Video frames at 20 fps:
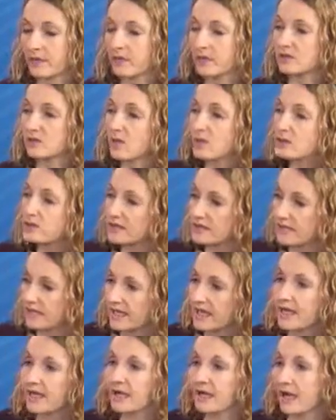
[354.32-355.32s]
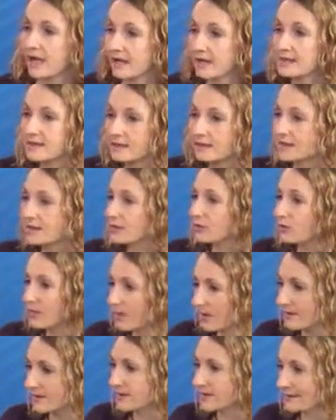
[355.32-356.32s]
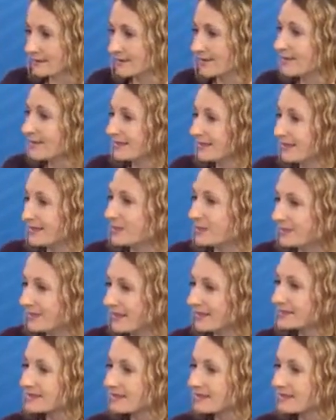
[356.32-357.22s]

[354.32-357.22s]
doctors here like to see trials done in the US.